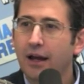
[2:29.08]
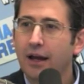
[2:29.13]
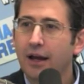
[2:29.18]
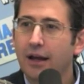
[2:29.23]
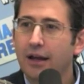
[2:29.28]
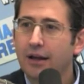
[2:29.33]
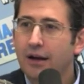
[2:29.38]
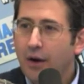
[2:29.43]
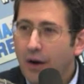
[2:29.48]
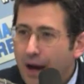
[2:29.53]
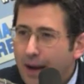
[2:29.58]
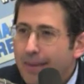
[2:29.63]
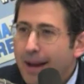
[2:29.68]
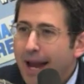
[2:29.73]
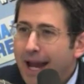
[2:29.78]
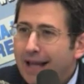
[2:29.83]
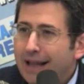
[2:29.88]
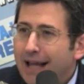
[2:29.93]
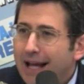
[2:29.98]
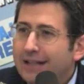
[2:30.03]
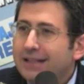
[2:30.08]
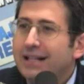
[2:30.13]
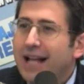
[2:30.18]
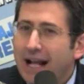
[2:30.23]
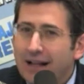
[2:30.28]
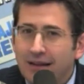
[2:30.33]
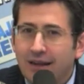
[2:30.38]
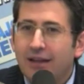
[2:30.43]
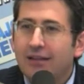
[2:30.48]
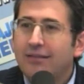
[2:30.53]
You know what I mean? Let's
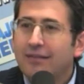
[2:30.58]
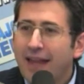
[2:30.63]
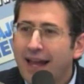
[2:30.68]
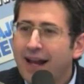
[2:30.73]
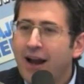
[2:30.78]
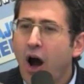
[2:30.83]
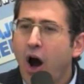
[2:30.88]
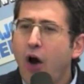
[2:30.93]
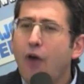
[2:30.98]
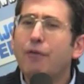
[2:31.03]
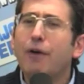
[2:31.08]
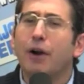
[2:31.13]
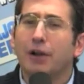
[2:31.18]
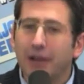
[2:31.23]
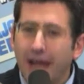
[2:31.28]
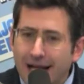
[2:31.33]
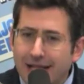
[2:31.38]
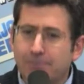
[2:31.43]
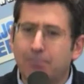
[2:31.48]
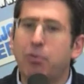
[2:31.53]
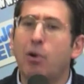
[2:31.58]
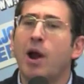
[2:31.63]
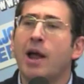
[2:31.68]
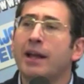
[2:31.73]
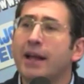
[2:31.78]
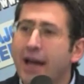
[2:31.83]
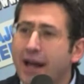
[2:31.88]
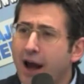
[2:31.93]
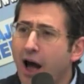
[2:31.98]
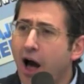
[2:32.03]
get this thing over. Let's
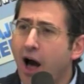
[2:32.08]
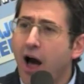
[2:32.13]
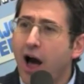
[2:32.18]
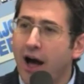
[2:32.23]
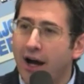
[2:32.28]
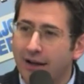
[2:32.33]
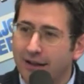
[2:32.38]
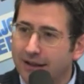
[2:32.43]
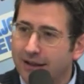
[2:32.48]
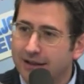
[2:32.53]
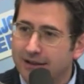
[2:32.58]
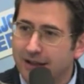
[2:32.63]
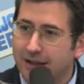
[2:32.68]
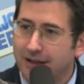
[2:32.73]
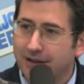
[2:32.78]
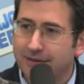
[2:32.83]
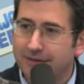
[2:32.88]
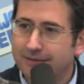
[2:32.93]
bring it on. Continue.